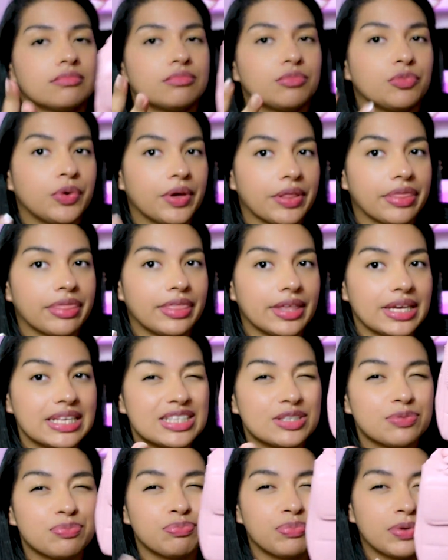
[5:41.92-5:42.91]
with
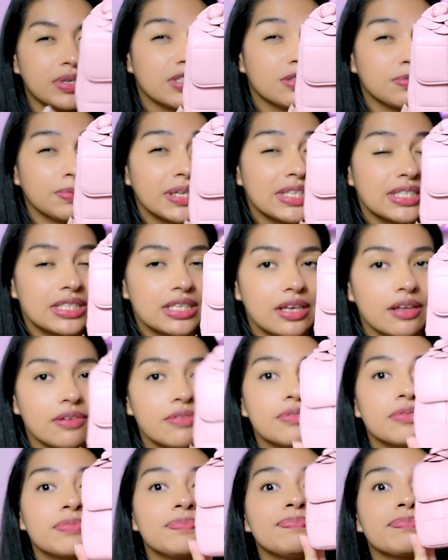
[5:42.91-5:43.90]
this
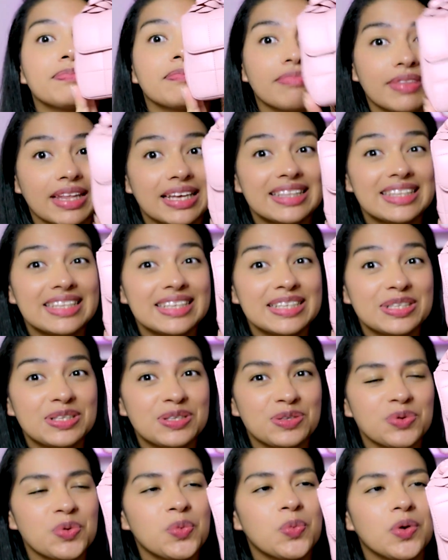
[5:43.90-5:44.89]
perspective,
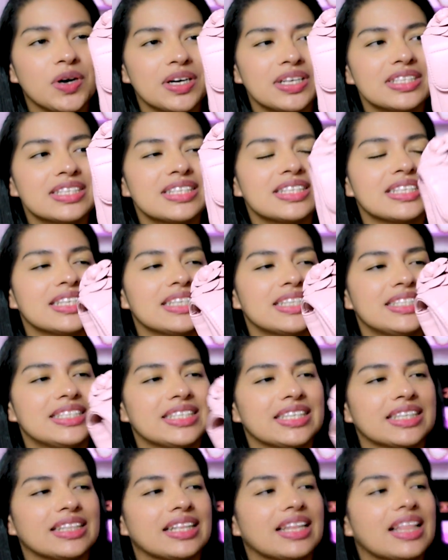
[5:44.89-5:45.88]
this was a
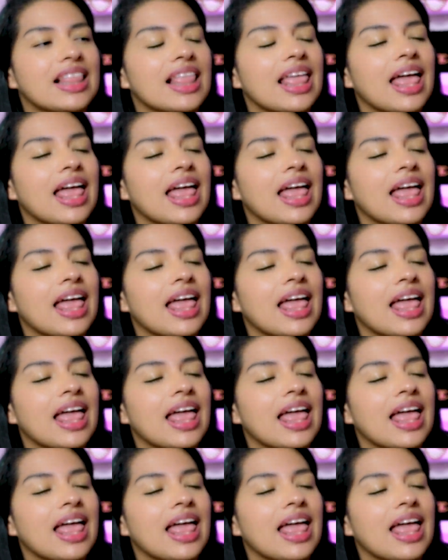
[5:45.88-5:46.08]
deal.